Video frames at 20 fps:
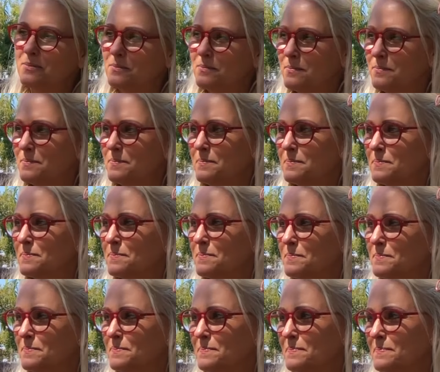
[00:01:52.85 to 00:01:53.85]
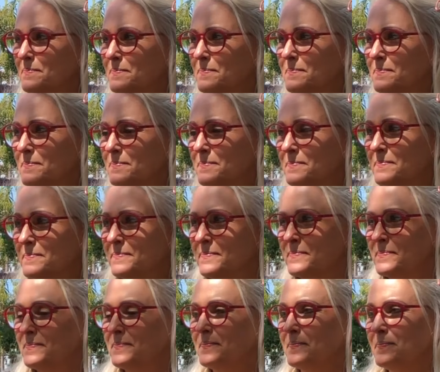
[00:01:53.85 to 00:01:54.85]

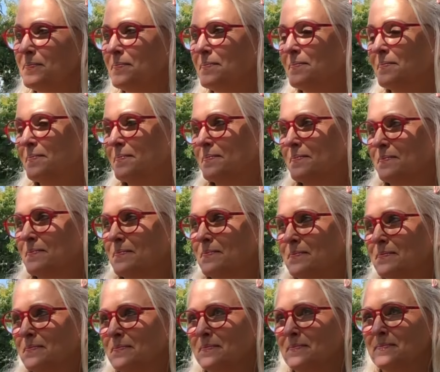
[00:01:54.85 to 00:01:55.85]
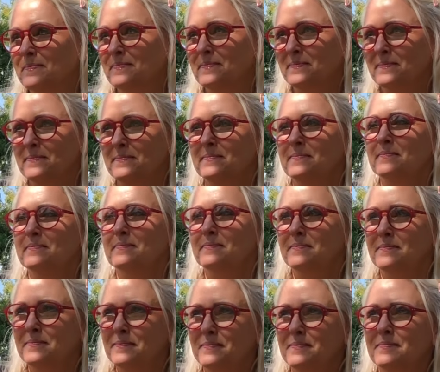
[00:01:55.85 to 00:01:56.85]

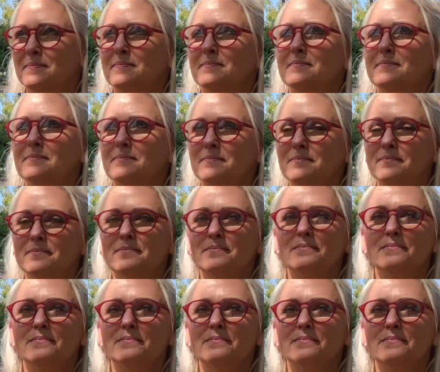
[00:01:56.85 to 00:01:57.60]
(not speaking)